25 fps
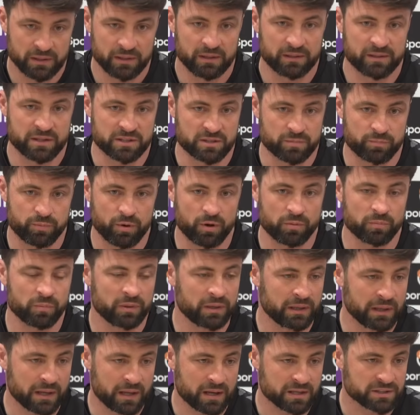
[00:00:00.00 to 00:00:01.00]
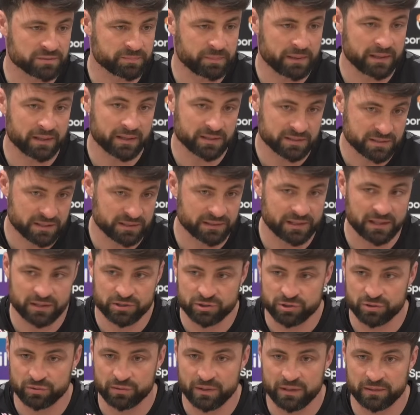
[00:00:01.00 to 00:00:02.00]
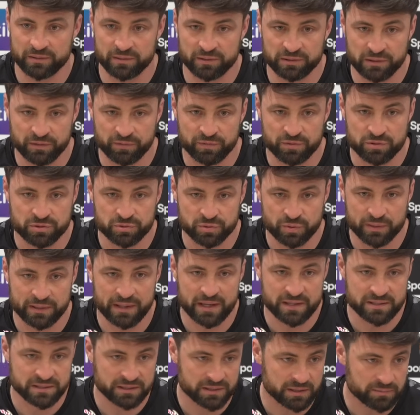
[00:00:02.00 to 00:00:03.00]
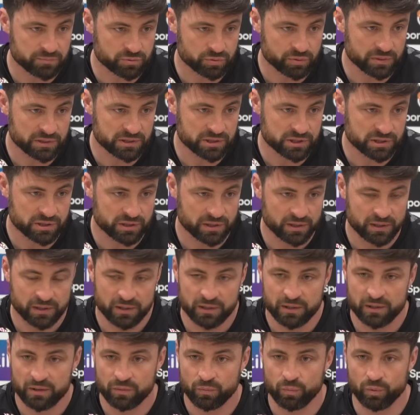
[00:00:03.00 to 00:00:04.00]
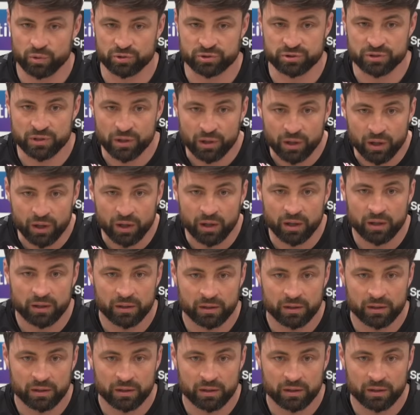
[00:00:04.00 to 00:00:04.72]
There's a problem with the last bit, and I said that to you, that the difference between us and Ipswich was the